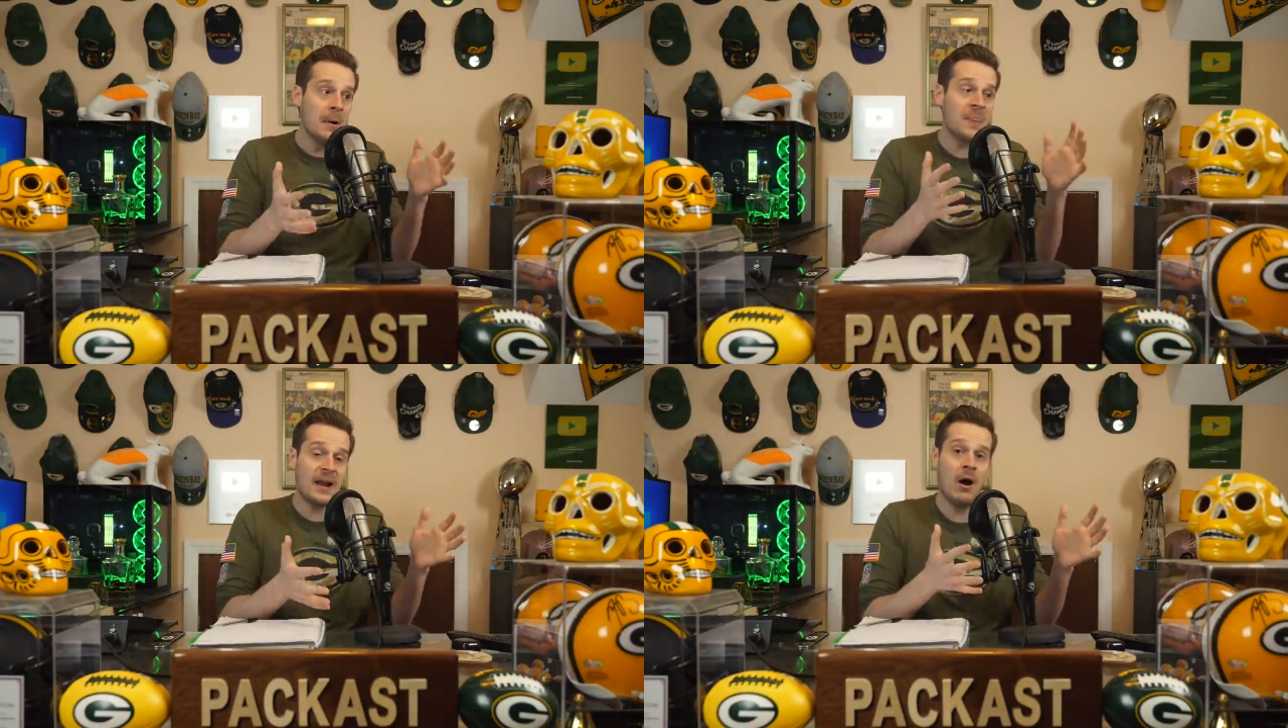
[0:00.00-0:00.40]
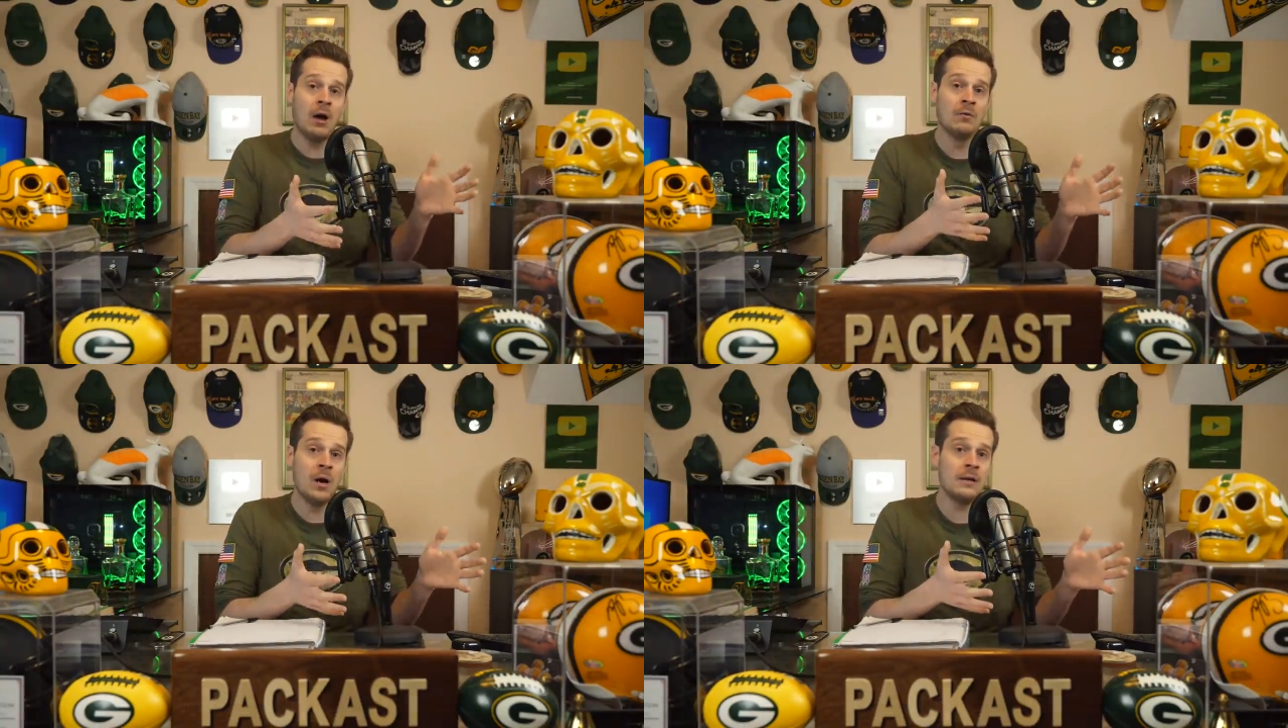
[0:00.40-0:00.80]
but they
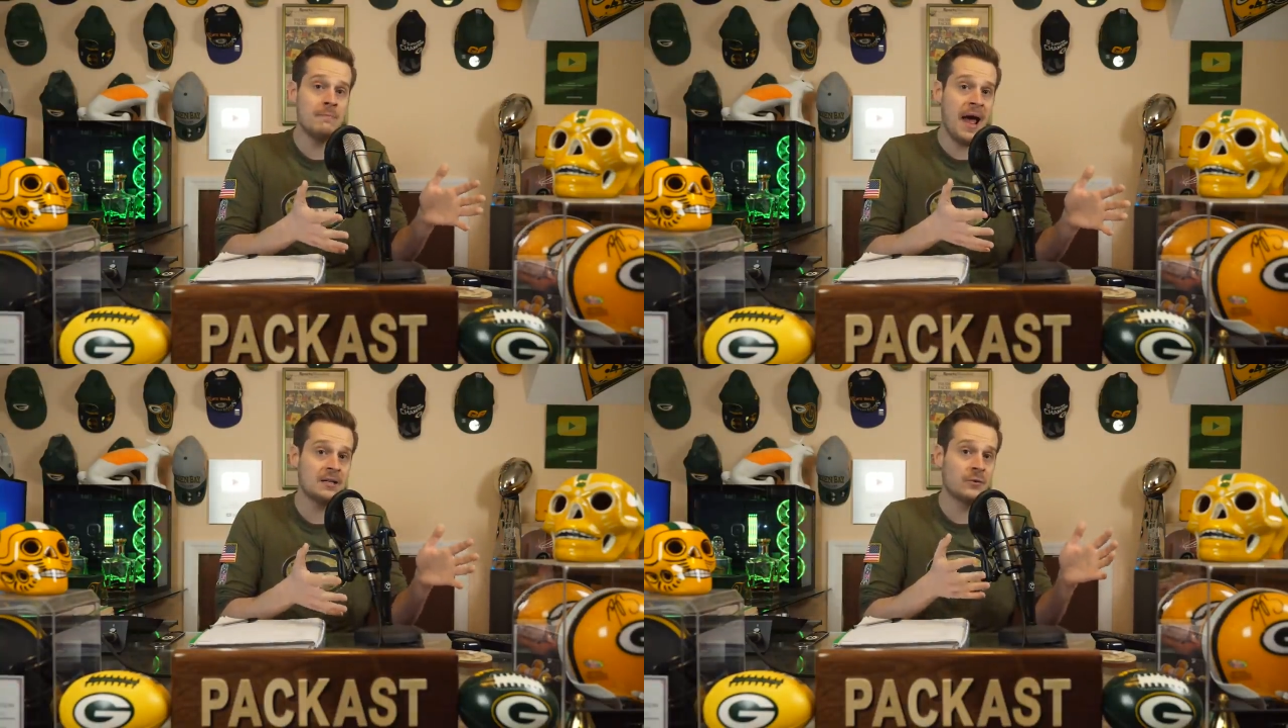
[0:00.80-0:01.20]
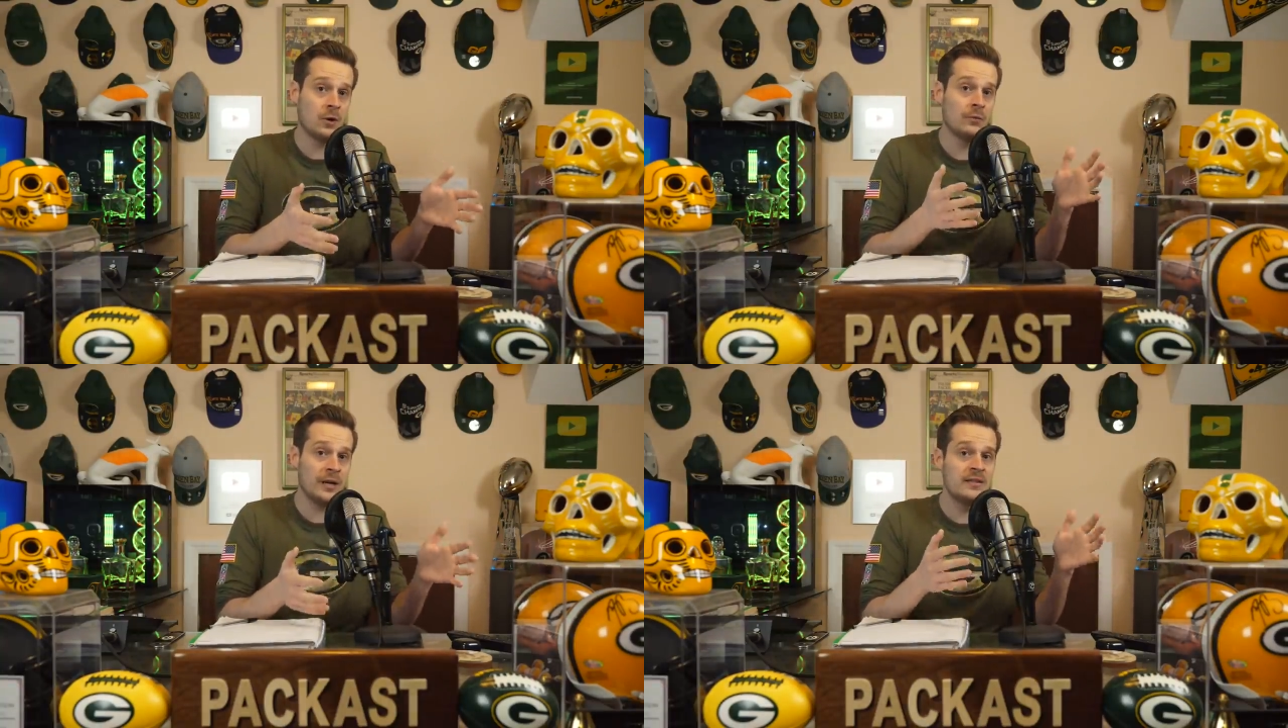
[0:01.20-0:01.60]
are running backs
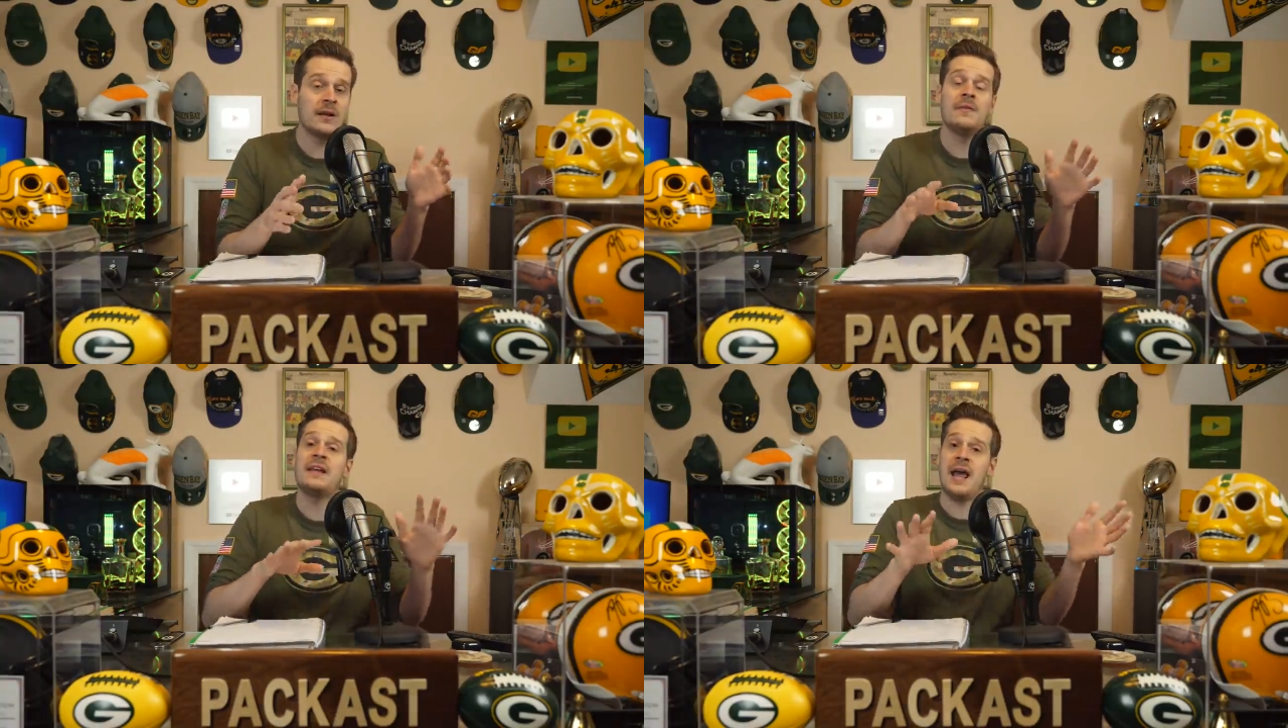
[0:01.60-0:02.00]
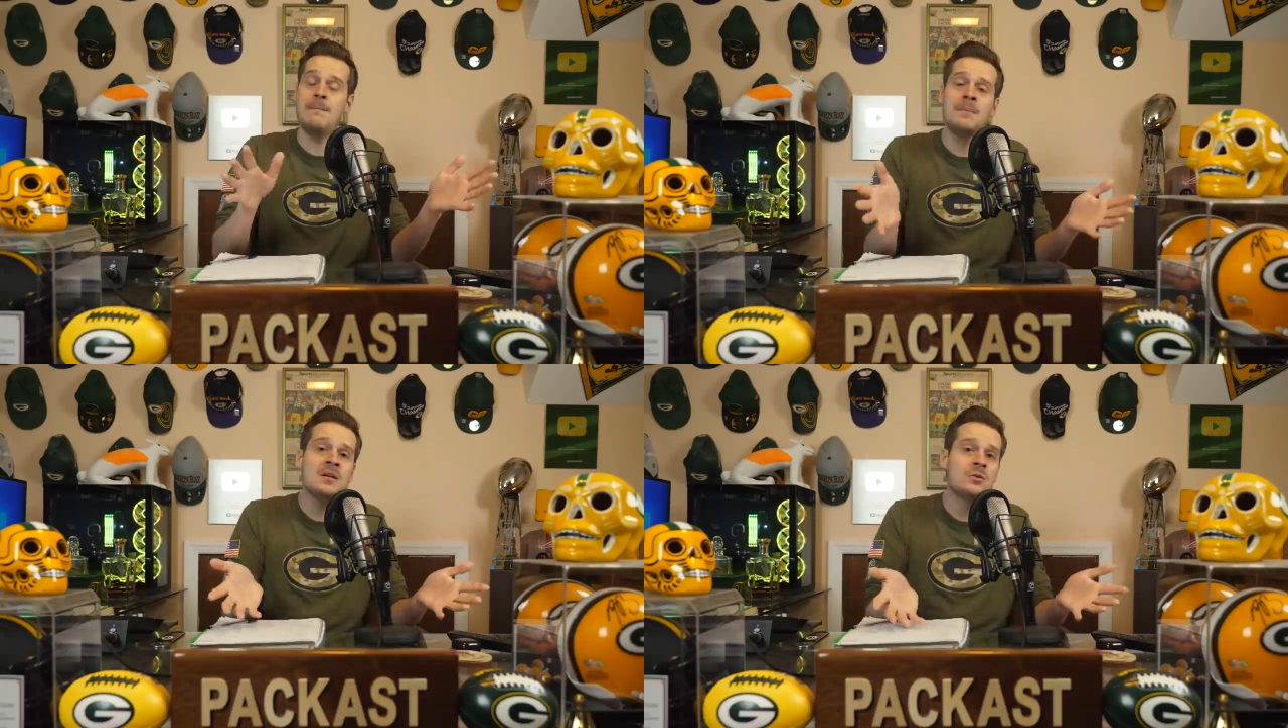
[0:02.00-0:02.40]
for a reason, and they
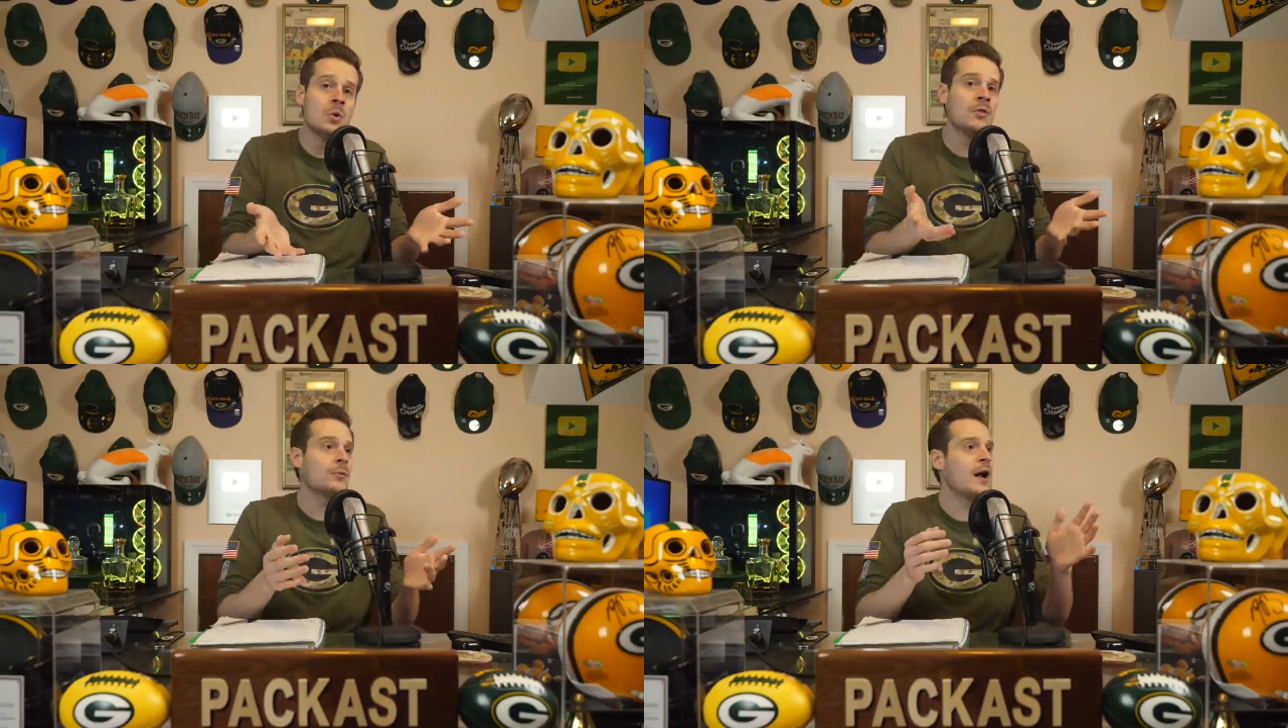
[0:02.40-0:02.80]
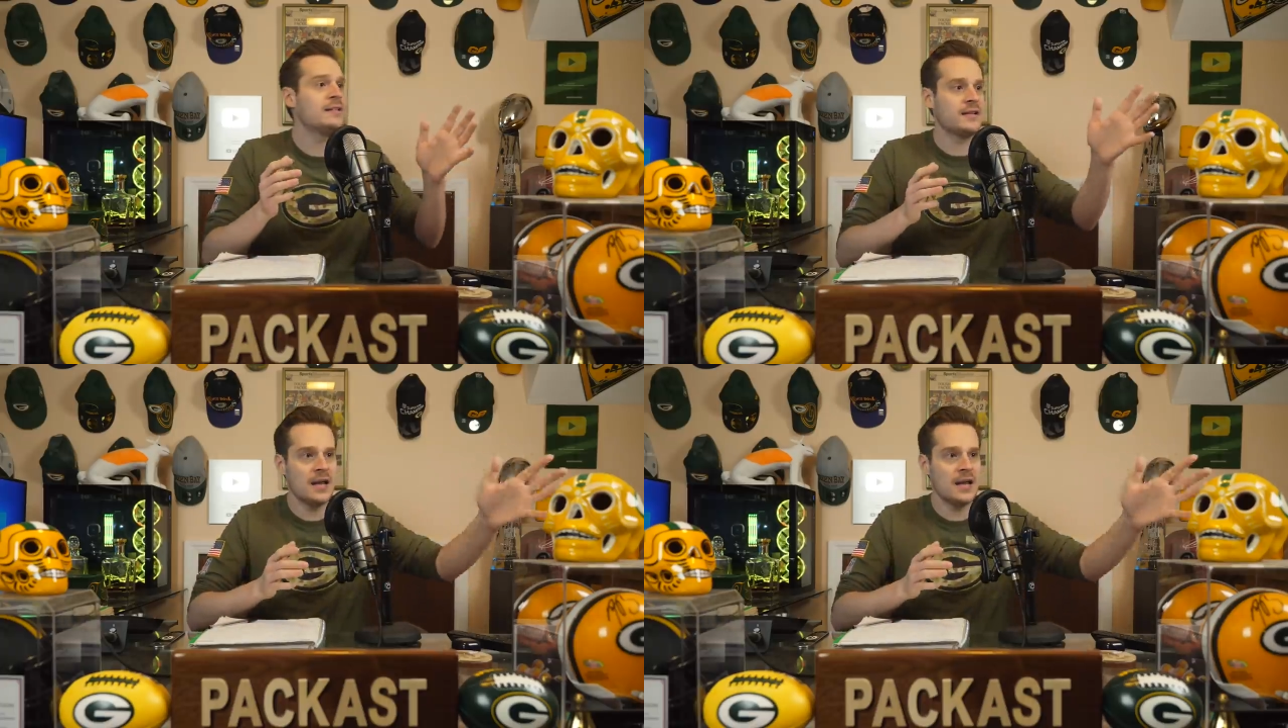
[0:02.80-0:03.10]
can be dual threats,